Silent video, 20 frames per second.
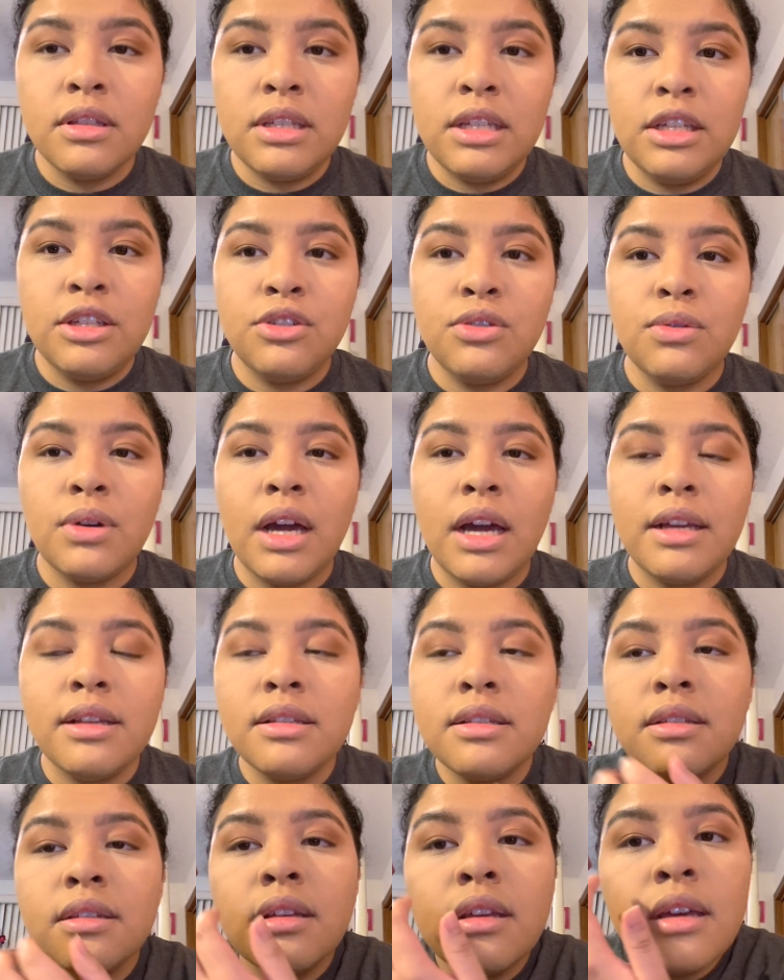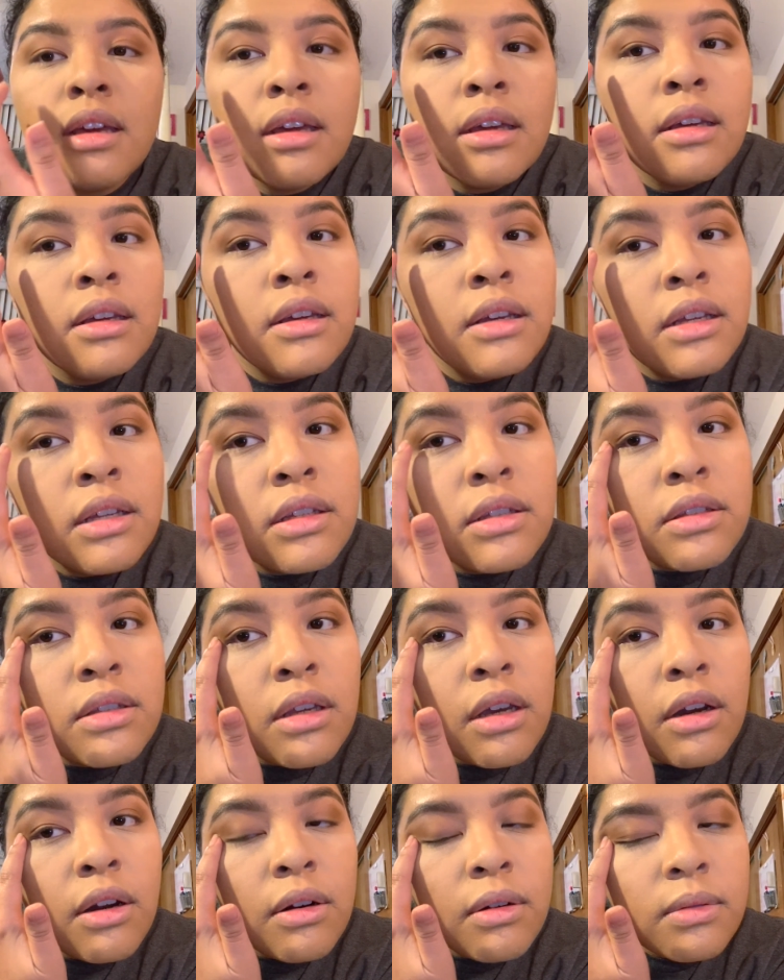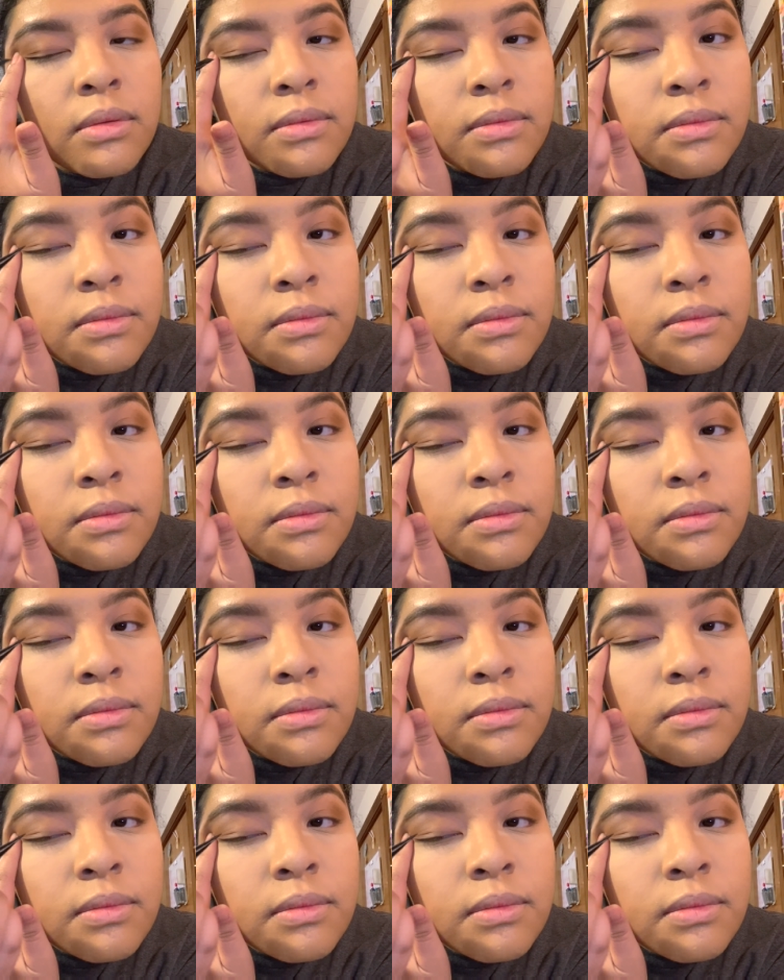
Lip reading: teach you guys. So